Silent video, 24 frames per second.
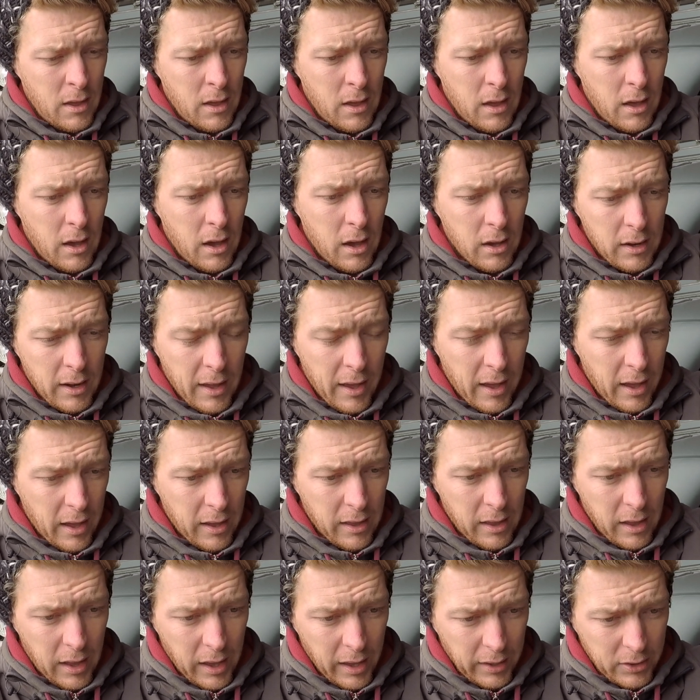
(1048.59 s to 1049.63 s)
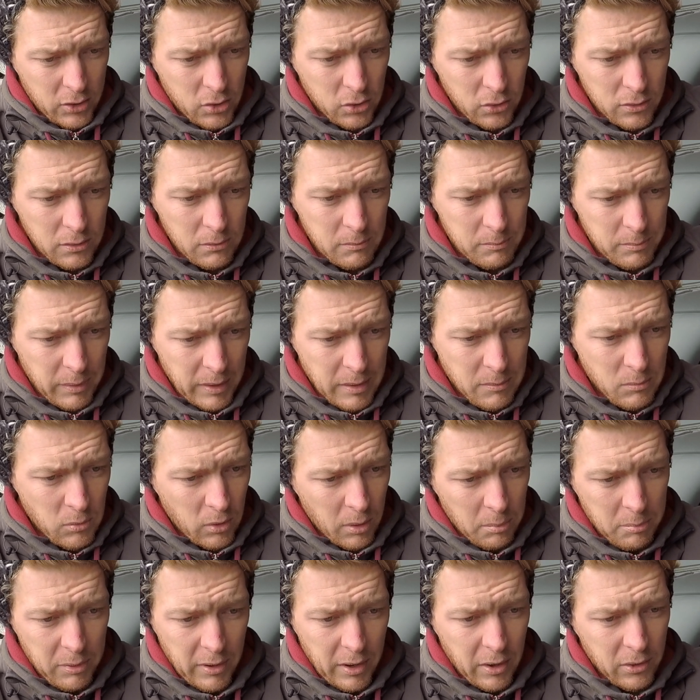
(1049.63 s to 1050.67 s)
And I couldn't be more
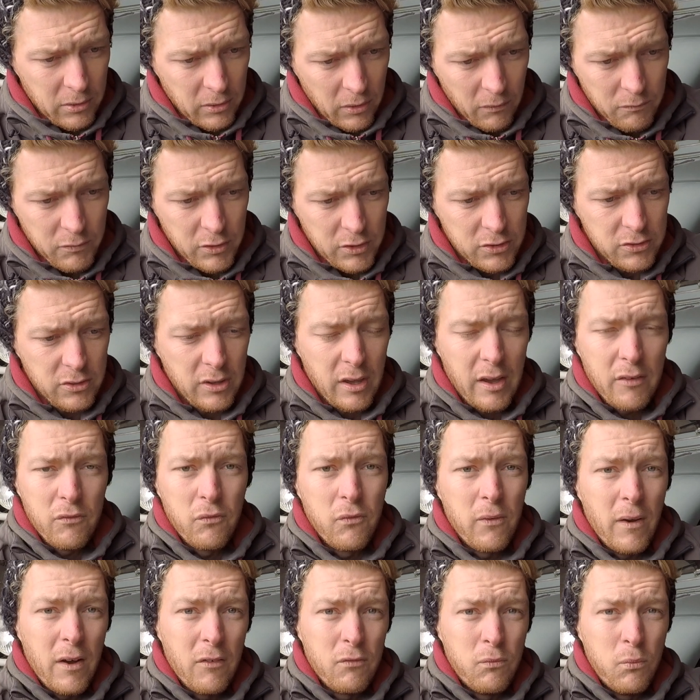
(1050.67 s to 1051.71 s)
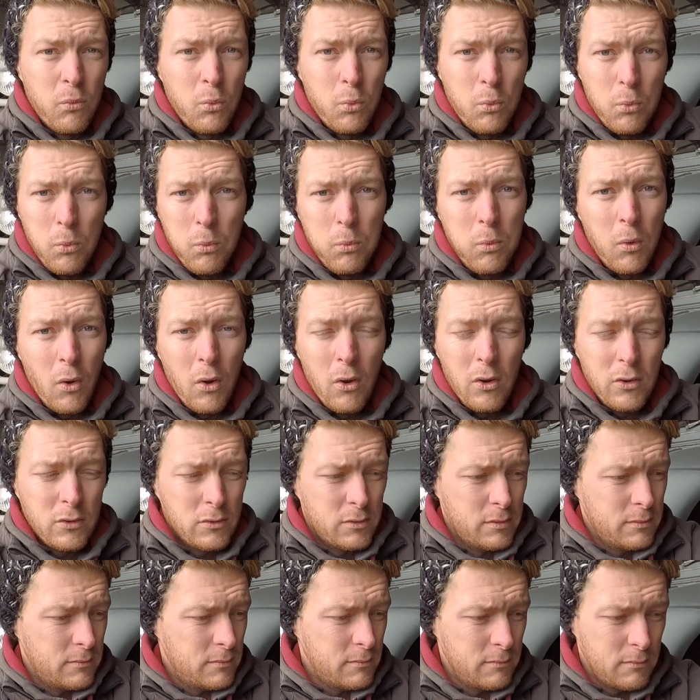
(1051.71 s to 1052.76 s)
proud. Obviously, I've
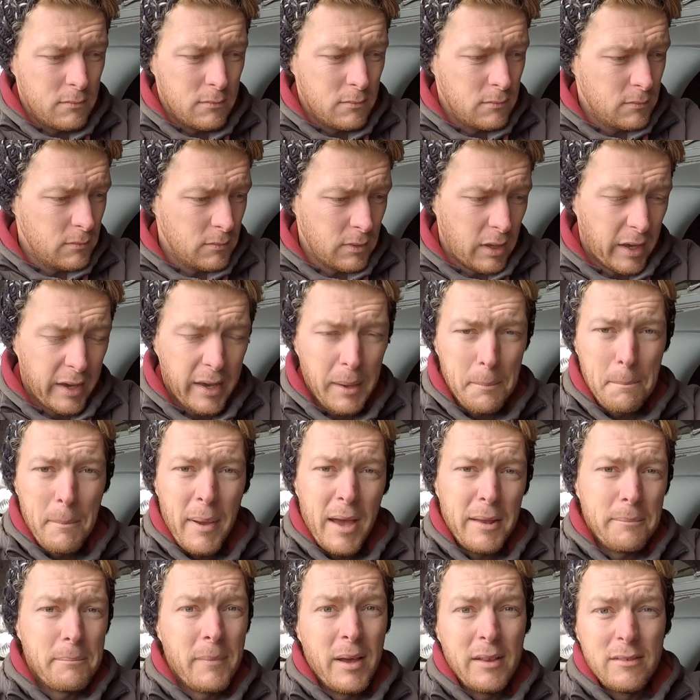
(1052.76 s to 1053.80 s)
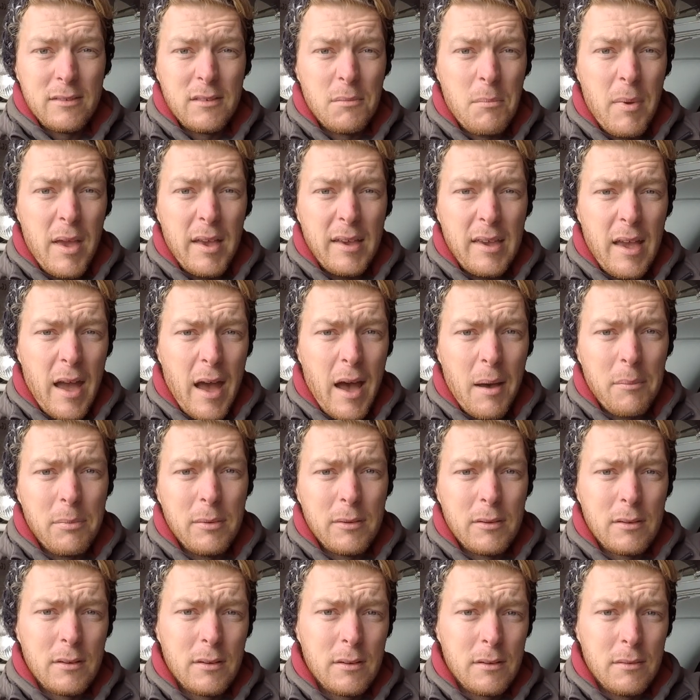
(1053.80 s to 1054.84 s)
worked like a madman to make it happen,
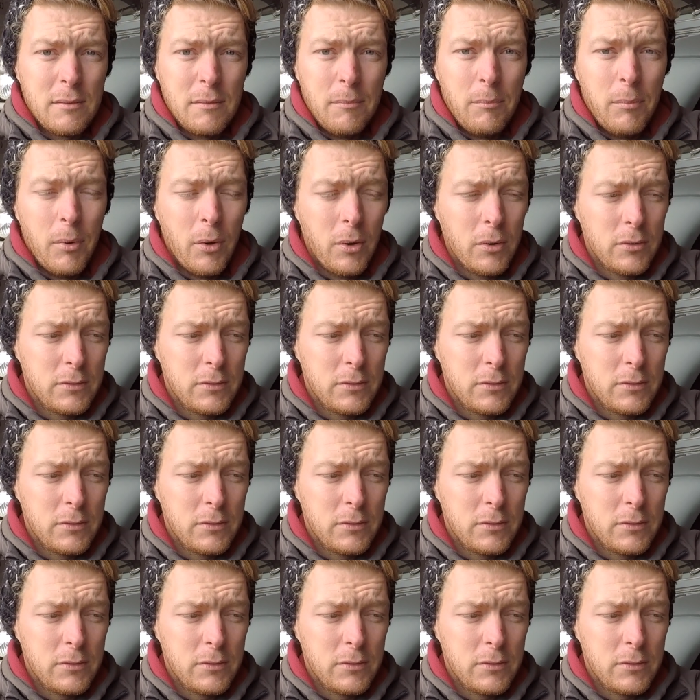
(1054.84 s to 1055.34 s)
but